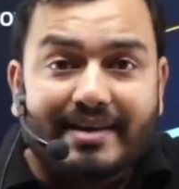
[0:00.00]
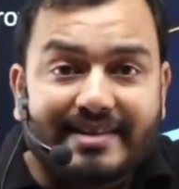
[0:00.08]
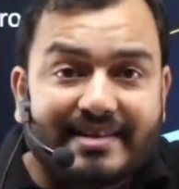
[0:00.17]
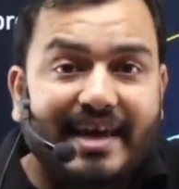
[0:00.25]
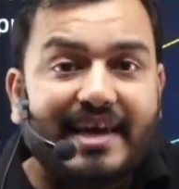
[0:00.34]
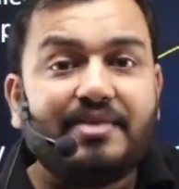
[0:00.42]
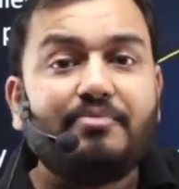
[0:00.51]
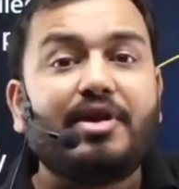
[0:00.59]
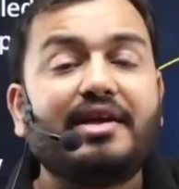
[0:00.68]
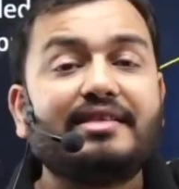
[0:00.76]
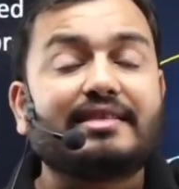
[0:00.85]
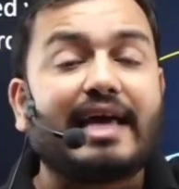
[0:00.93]
JEE
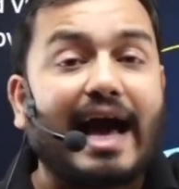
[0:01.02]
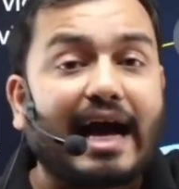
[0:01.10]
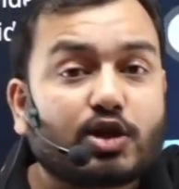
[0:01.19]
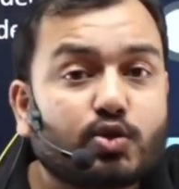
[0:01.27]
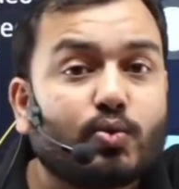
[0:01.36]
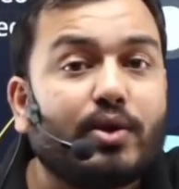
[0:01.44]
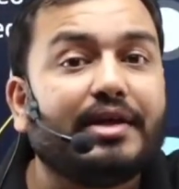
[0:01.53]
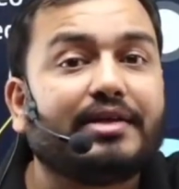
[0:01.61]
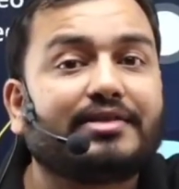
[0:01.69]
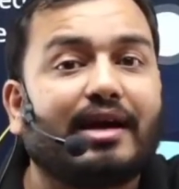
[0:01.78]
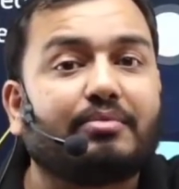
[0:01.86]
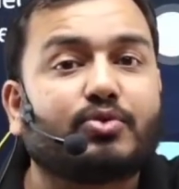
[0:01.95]
Mains actual
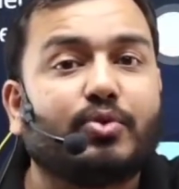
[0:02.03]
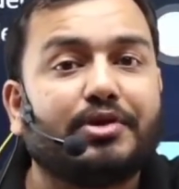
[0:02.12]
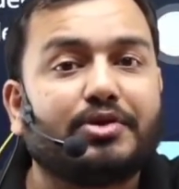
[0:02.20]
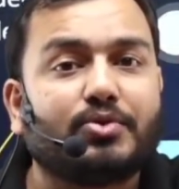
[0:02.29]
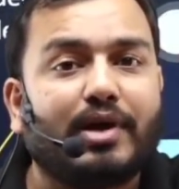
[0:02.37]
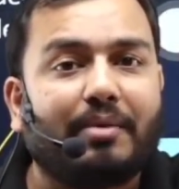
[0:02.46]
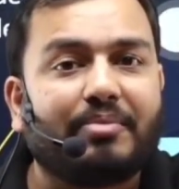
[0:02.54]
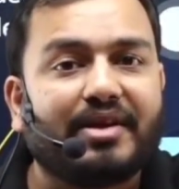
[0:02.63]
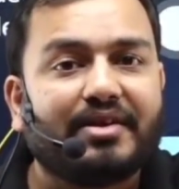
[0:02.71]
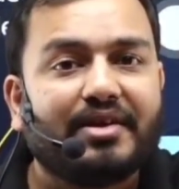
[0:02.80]
exams going to happen.